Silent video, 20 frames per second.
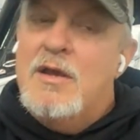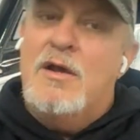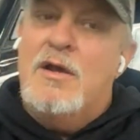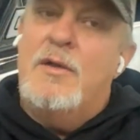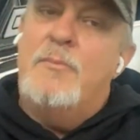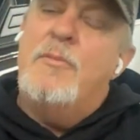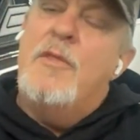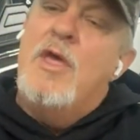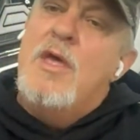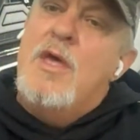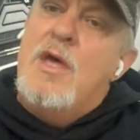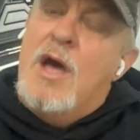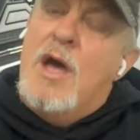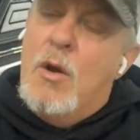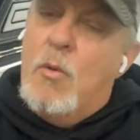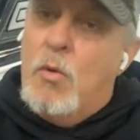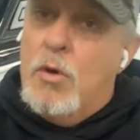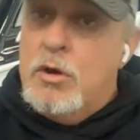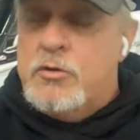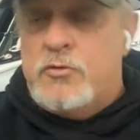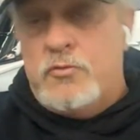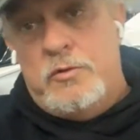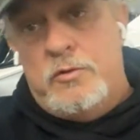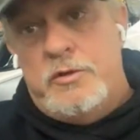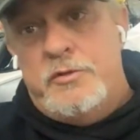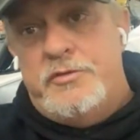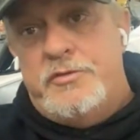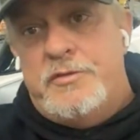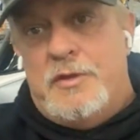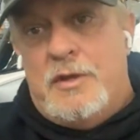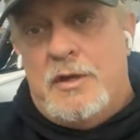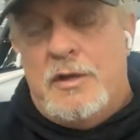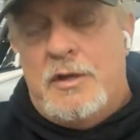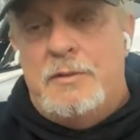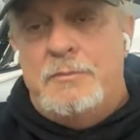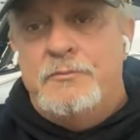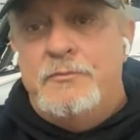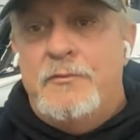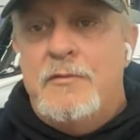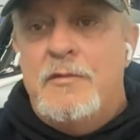I worked with,
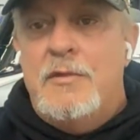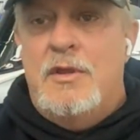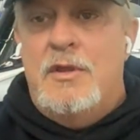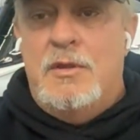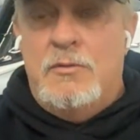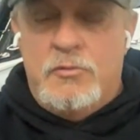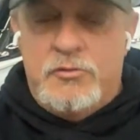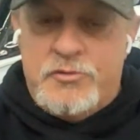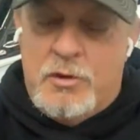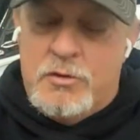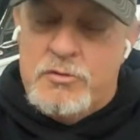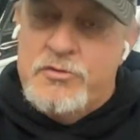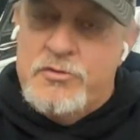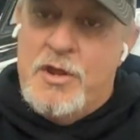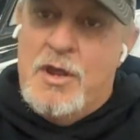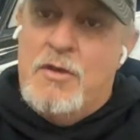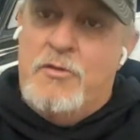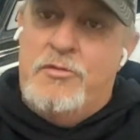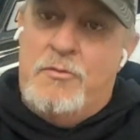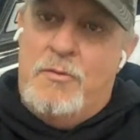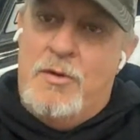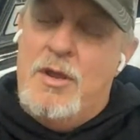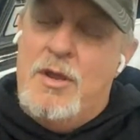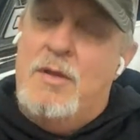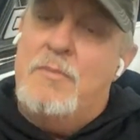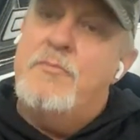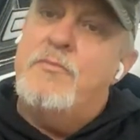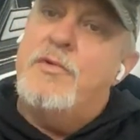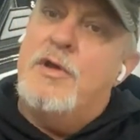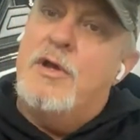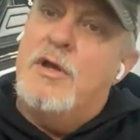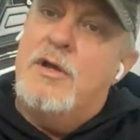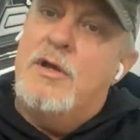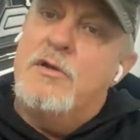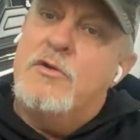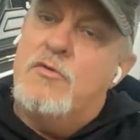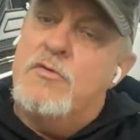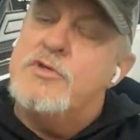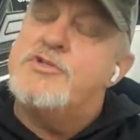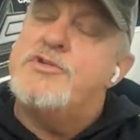it was our South rep,
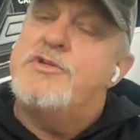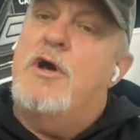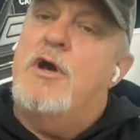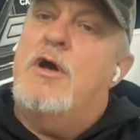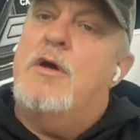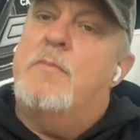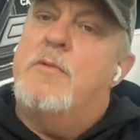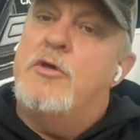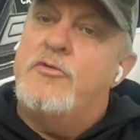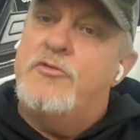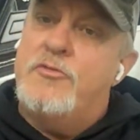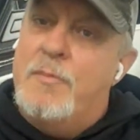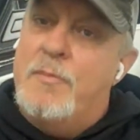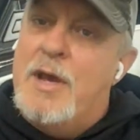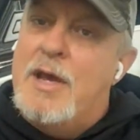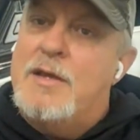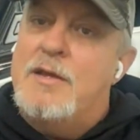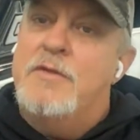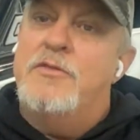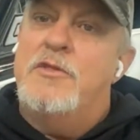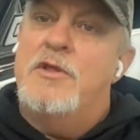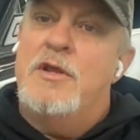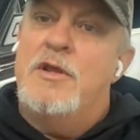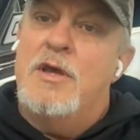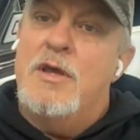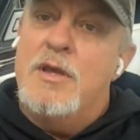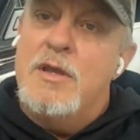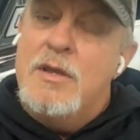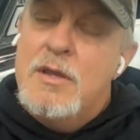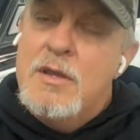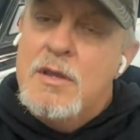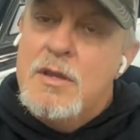Chris Thomas, back in the day.